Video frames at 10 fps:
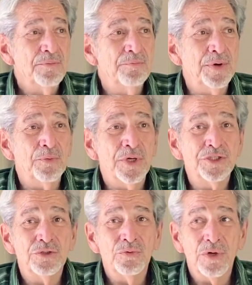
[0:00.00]
But what
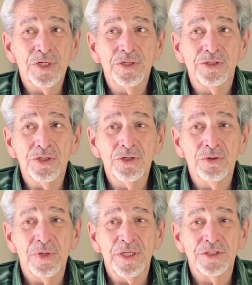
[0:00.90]
you want to
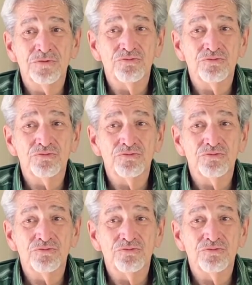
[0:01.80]
do is